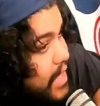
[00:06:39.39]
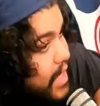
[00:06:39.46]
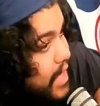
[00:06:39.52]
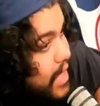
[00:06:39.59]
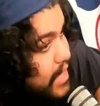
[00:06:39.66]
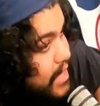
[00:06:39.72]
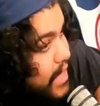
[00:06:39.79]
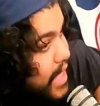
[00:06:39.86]

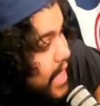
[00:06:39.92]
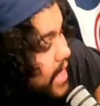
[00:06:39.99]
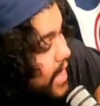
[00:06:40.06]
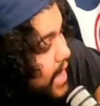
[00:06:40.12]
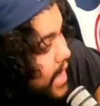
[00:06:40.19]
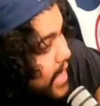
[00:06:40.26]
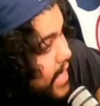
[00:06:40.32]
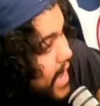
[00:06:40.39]
Oh really? Like
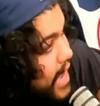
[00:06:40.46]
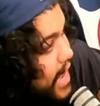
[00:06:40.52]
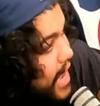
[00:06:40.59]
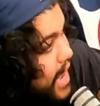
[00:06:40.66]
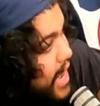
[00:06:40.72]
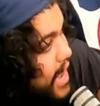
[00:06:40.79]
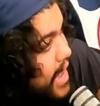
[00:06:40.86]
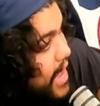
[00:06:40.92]
I I.
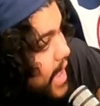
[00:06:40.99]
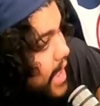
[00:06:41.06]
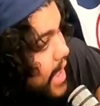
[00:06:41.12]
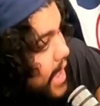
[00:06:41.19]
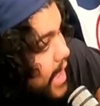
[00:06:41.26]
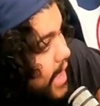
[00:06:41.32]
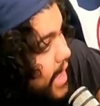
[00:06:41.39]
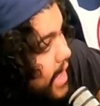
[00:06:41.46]
I
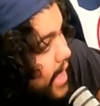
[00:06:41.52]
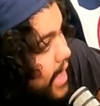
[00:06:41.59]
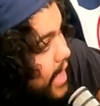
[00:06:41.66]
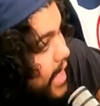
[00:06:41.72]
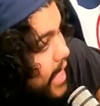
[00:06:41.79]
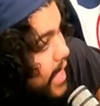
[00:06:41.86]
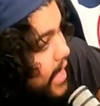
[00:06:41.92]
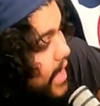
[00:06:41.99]

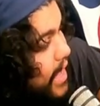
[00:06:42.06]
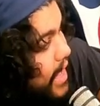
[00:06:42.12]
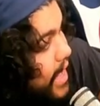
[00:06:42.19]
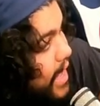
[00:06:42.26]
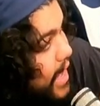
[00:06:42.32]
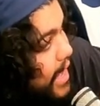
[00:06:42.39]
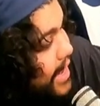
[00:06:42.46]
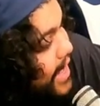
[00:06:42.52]

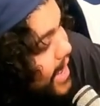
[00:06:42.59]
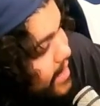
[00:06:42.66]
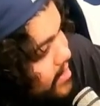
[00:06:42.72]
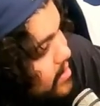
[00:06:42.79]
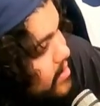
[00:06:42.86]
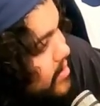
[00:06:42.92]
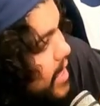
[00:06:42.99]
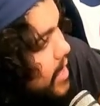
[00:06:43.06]
and I hate
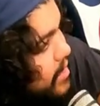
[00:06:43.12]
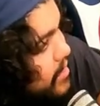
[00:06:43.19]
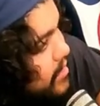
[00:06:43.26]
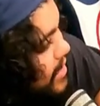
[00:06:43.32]
to say this,